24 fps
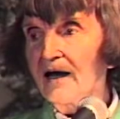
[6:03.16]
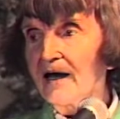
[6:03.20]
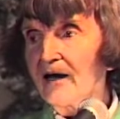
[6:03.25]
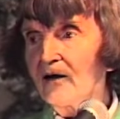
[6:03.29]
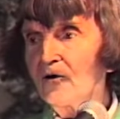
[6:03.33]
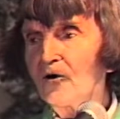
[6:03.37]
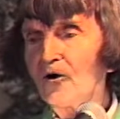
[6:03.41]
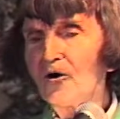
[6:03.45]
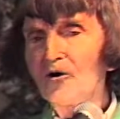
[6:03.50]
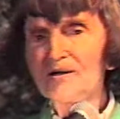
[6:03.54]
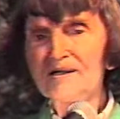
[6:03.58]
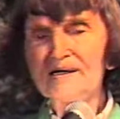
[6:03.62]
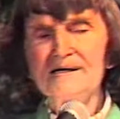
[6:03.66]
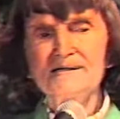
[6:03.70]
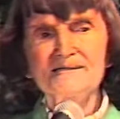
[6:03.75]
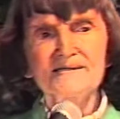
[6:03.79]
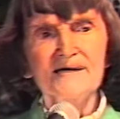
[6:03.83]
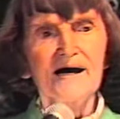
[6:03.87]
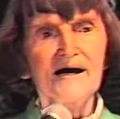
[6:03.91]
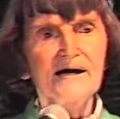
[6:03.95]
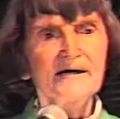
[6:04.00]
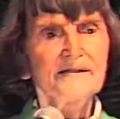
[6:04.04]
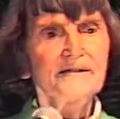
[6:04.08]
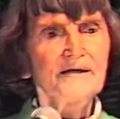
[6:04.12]
All these
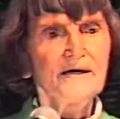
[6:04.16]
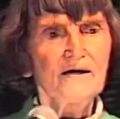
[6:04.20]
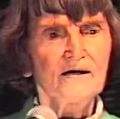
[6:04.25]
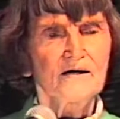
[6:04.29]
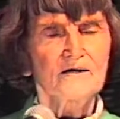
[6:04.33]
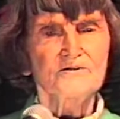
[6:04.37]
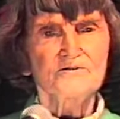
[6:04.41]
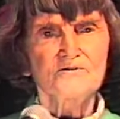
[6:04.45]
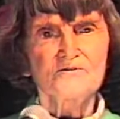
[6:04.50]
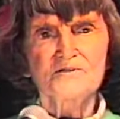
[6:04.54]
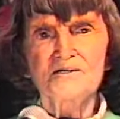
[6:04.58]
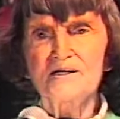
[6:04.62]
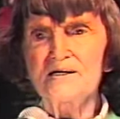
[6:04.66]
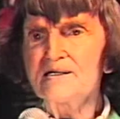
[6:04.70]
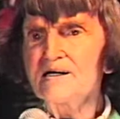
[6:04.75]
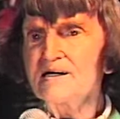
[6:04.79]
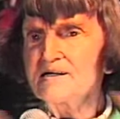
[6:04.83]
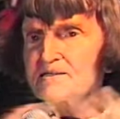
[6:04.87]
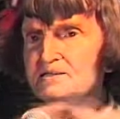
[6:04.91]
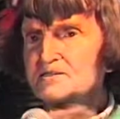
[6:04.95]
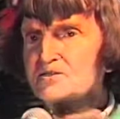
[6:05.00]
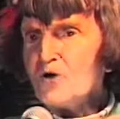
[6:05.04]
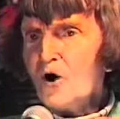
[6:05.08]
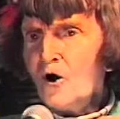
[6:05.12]
ideas, you see,
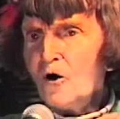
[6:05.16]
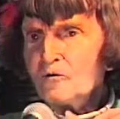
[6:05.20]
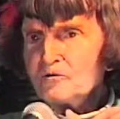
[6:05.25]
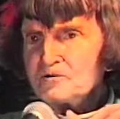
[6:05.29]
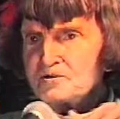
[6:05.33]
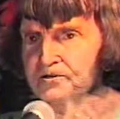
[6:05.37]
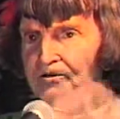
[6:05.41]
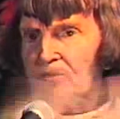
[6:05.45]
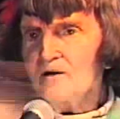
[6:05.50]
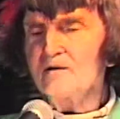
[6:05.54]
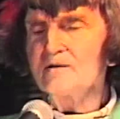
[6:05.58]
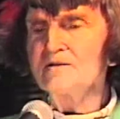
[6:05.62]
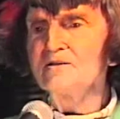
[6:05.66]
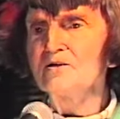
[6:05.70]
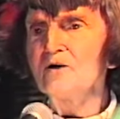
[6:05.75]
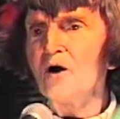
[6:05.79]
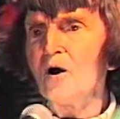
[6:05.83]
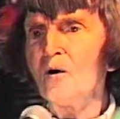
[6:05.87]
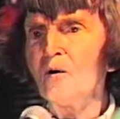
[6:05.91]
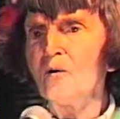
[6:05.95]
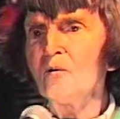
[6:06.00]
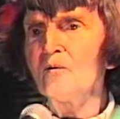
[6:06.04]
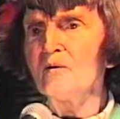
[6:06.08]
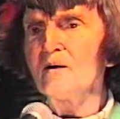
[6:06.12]
there's no,
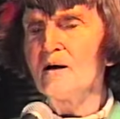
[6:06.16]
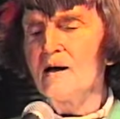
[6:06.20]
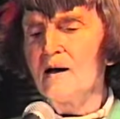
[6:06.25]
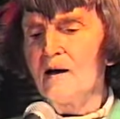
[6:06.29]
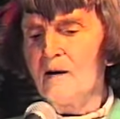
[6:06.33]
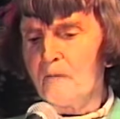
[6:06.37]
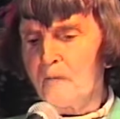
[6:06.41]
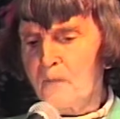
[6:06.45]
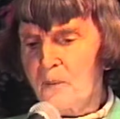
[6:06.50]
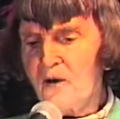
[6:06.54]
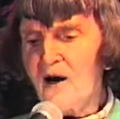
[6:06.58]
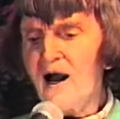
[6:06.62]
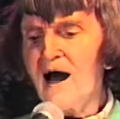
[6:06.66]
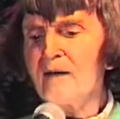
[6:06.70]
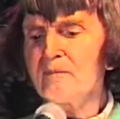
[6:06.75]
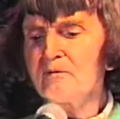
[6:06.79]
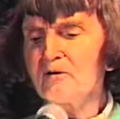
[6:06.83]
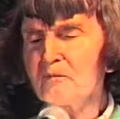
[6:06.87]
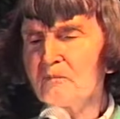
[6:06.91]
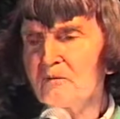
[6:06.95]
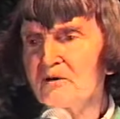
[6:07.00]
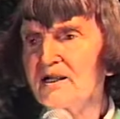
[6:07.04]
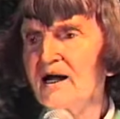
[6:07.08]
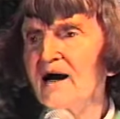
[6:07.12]
no
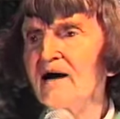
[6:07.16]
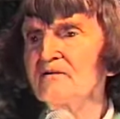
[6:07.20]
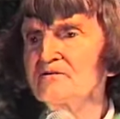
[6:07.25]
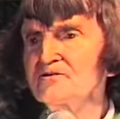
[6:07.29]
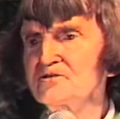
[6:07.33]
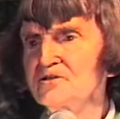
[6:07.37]
problem without